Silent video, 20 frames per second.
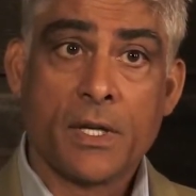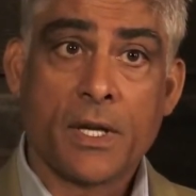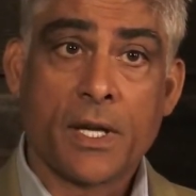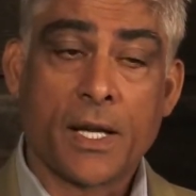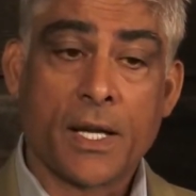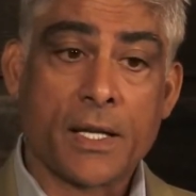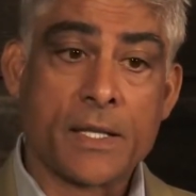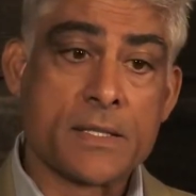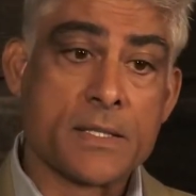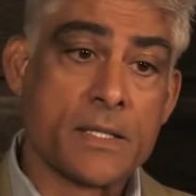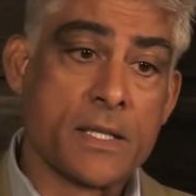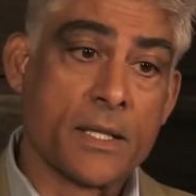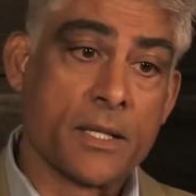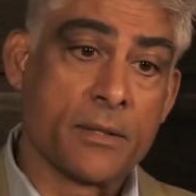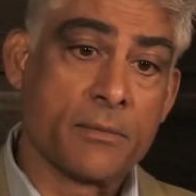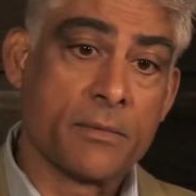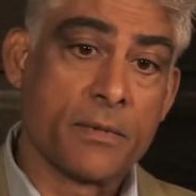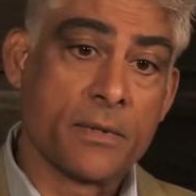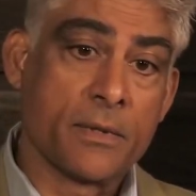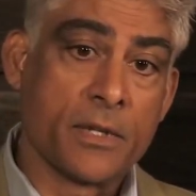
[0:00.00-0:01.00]
and
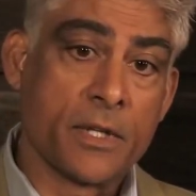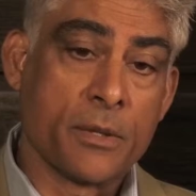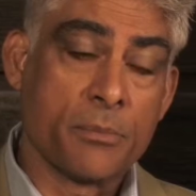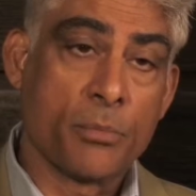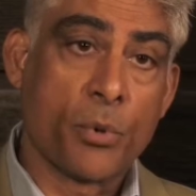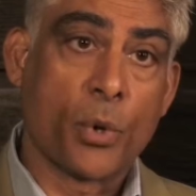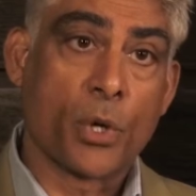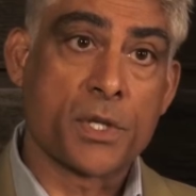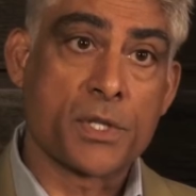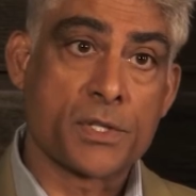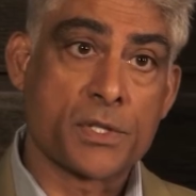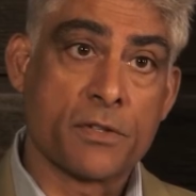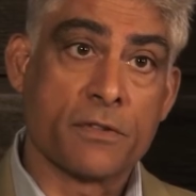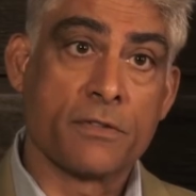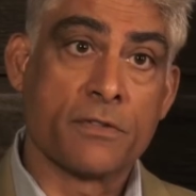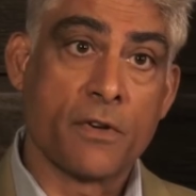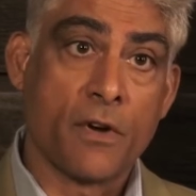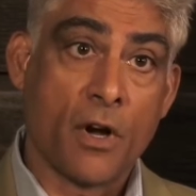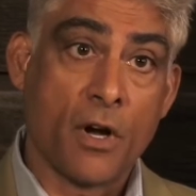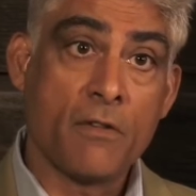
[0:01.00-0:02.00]
the importance
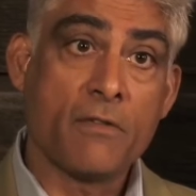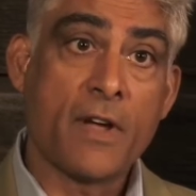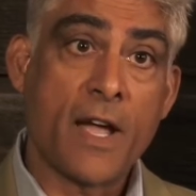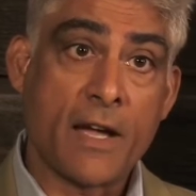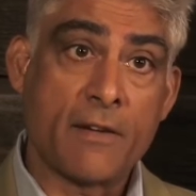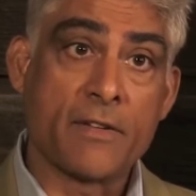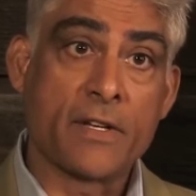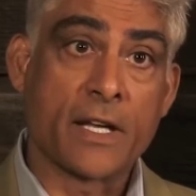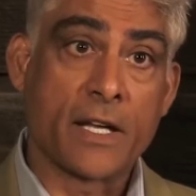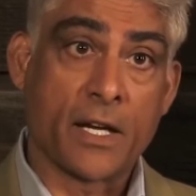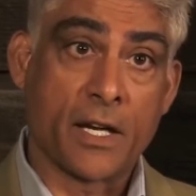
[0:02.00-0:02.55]
of having